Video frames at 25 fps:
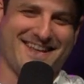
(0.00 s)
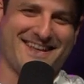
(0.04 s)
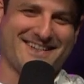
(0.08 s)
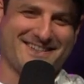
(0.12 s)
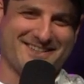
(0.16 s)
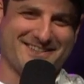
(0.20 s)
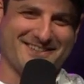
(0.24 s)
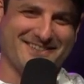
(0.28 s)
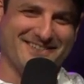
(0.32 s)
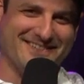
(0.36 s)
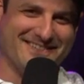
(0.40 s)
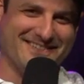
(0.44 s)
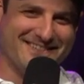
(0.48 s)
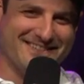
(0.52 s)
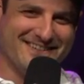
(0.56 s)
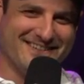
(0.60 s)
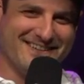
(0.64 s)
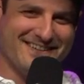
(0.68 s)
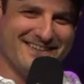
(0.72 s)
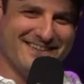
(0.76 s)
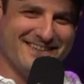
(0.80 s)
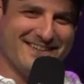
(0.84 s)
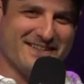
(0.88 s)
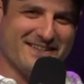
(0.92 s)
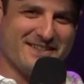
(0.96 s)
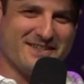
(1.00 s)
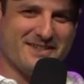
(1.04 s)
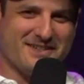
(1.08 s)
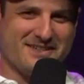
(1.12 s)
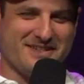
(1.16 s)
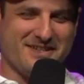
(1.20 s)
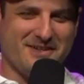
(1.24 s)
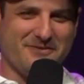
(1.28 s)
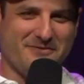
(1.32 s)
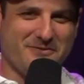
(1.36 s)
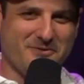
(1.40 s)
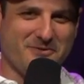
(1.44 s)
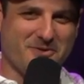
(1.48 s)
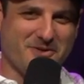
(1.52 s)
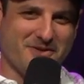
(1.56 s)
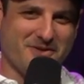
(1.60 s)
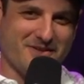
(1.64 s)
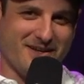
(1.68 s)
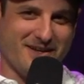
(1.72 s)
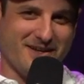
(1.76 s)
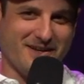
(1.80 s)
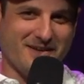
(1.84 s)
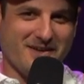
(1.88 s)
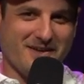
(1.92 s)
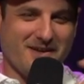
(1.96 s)
too. Seafood in
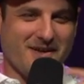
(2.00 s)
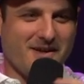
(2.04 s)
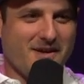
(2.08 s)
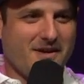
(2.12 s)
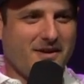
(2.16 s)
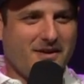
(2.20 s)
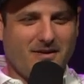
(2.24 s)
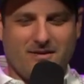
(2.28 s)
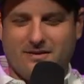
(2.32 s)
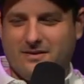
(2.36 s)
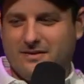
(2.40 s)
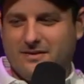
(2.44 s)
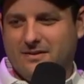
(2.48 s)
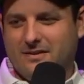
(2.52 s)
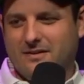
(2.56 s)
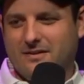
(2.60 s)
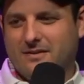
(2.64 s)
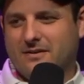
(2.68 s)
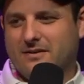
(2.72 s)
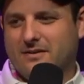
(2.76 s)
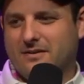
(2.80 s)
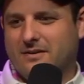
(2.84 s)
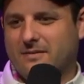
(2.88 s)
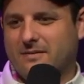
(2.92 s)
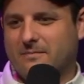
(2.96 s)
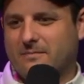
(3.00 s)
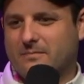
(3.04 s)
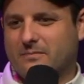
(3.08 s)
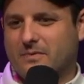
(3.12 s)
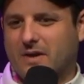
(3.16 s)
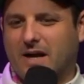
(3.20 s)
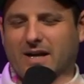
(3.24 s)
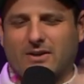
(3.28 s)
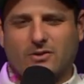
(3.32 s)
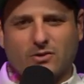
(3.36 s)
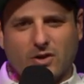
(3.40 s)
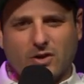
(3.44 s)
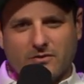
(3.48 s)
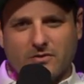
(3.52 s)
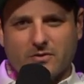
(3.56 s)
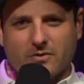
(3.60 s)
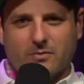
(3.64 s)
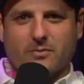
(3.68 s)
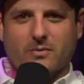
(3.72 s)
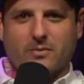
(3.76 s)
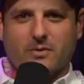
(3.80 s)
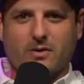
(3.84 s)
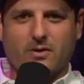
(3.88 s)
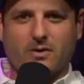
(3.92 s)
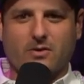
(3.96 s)
that. I
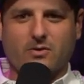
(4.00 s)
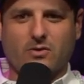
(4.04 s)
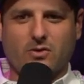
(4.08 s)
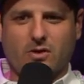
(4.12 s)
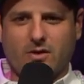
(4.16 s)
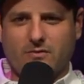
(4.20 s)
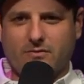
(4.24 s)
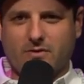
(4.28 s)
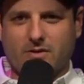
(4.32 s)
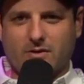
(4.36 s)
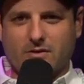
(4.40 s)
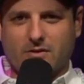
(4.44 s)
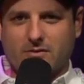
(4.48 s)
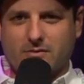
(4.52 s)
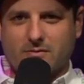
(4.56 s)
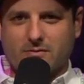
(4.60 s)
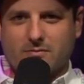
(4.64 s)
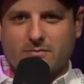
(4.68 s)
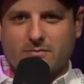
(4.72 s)
love a